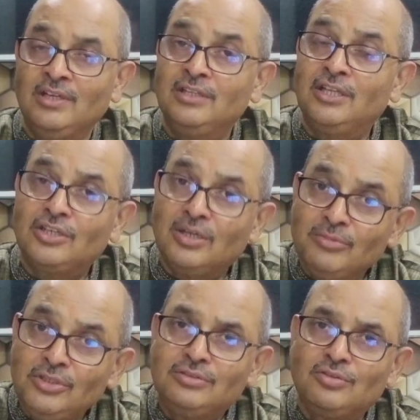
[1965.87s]
The
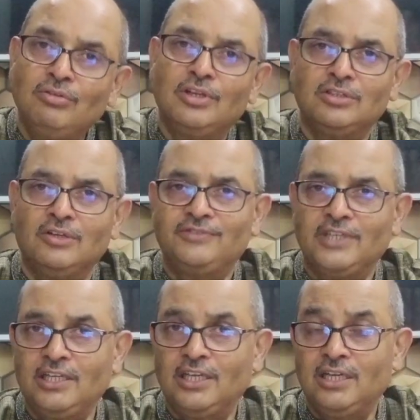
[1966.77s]
communist rulers of
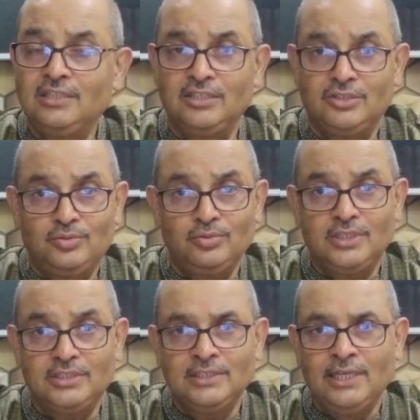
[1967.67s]
China, dear
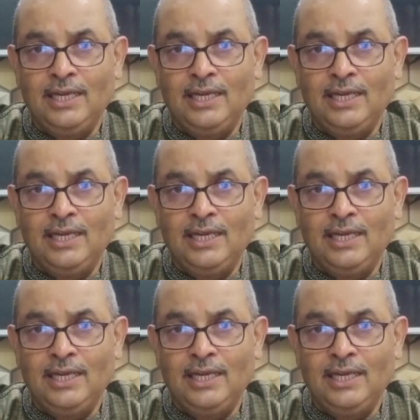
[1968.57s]
students,